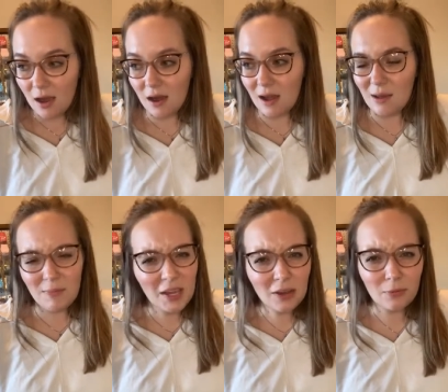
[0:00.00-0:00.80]
uh, and
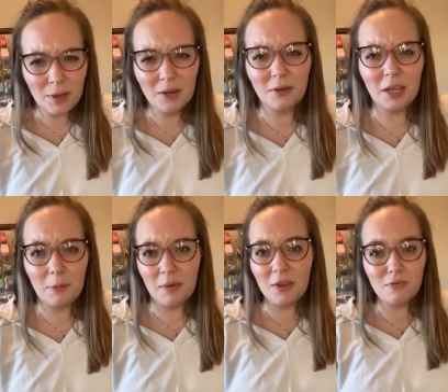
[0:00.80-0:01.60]
being real,
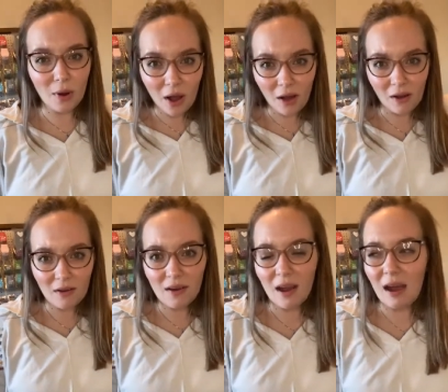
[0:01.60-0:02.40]
like being
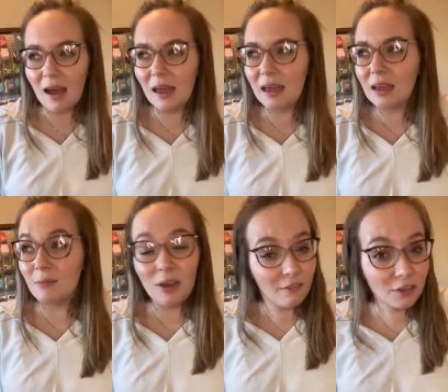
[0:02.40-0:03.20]
raw. I
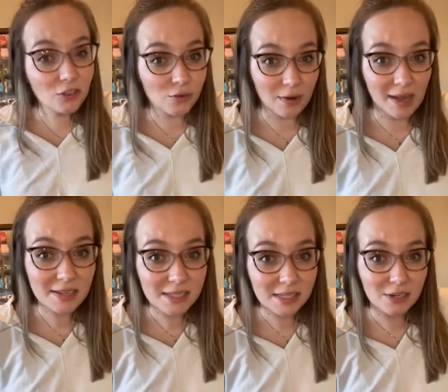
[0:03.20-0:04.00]
am never
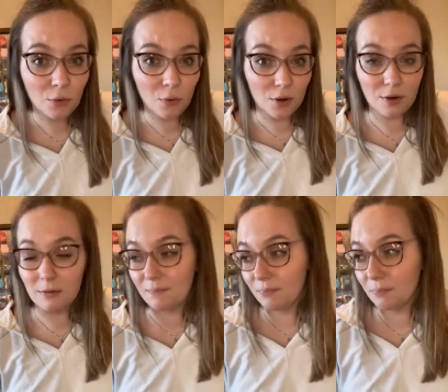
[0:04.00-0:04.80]
dressed
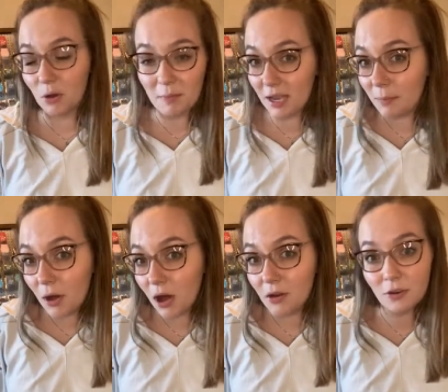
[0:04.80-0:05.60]
or put makeup on